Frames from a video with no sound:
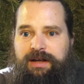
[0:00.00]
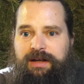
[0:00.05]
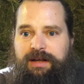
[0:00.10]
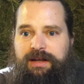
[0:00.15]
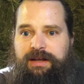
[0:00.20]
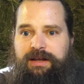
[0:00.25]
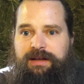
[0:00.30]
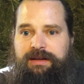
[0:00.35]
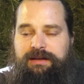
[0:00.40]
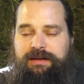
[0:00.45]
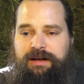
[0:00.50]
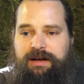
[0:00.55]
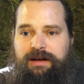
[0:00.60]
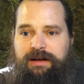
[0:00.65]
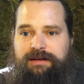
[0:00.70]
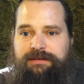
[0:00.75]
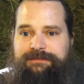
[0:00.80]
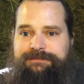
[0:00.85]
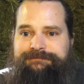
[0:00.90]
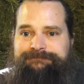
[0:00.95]
And,
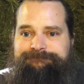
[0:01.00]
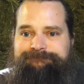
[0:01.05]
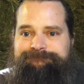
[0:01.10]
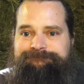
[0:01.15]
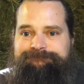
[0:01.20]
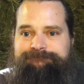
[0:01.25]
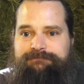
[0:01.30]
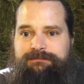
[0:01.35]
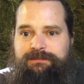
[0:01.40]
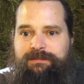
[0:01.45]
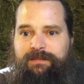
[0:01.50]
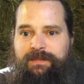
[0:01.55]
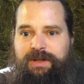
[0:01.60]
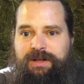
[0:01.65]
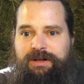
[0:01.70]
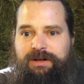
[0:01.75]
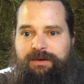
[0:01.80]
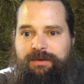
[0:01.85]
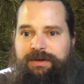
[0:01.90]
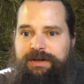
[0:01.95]

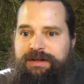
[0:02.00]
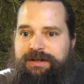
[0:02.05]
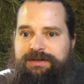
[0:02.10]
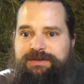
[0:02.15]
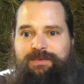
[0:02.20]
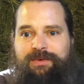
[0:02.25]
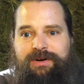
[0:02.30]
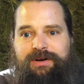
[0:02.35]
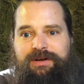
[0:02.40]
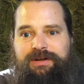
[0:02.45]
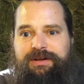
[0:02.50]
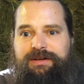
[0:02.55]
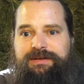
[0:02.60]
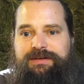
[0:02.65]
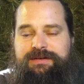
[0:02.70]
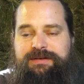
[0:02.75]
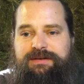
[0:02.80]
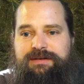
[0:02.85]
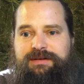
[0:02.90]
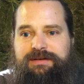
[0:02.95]
it is what it
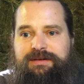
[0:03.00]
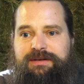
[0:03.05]
is.